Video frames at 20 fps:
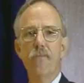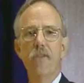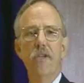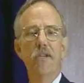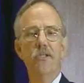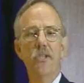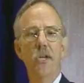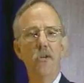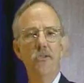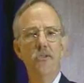
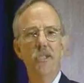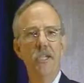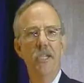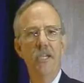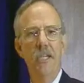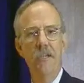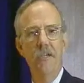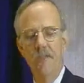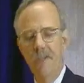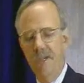There's no
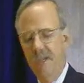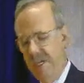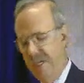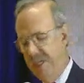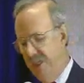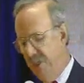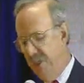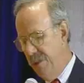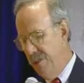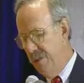city in the
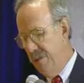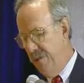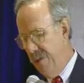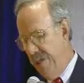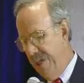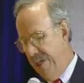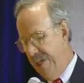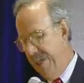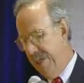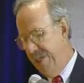nation
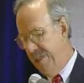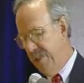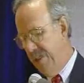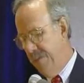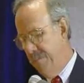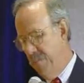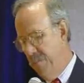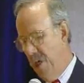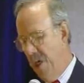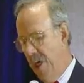that has
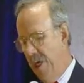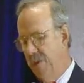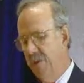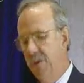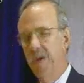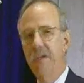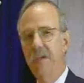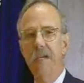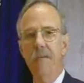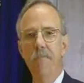
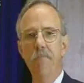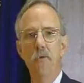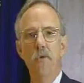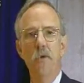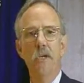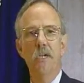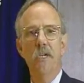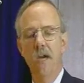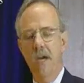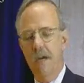embarked on a
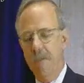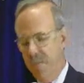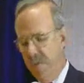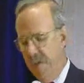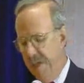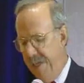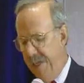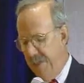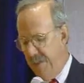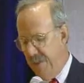more
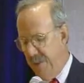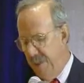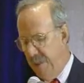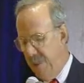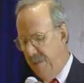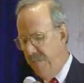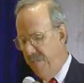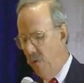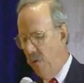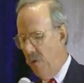
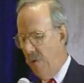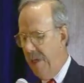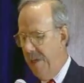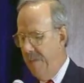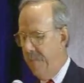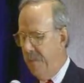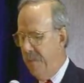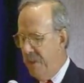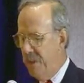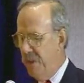comprehensive or
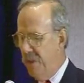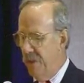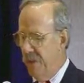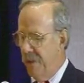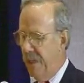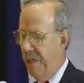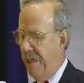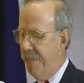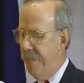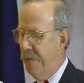
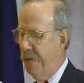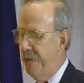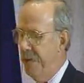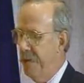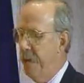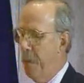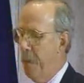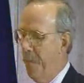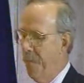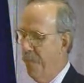ambitious effort.
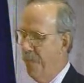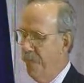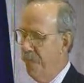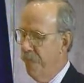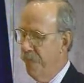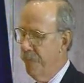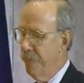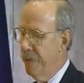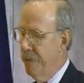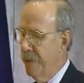
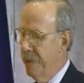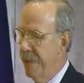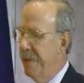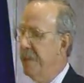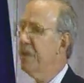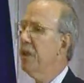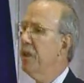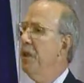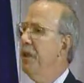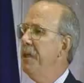
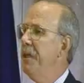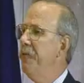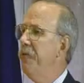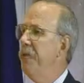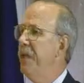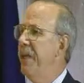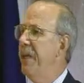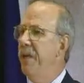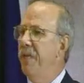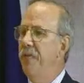It's clear
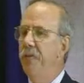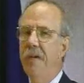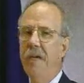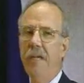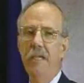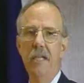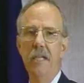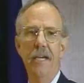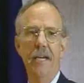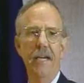that
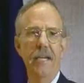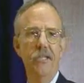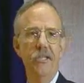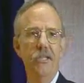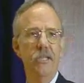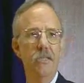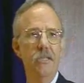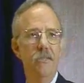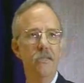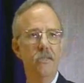anything
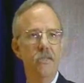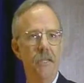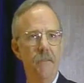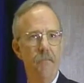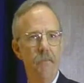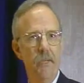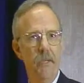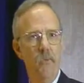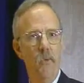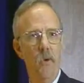less
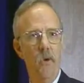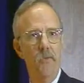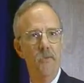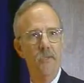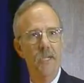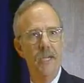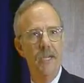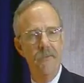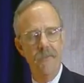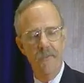simply
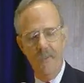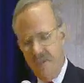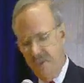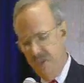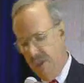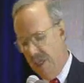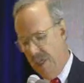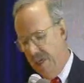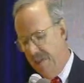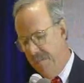won't get the
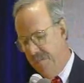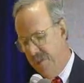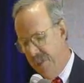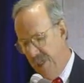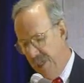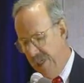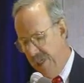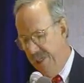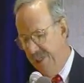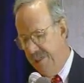job
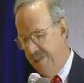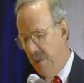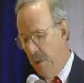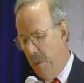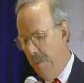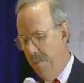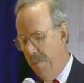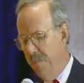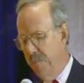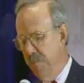
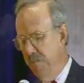done.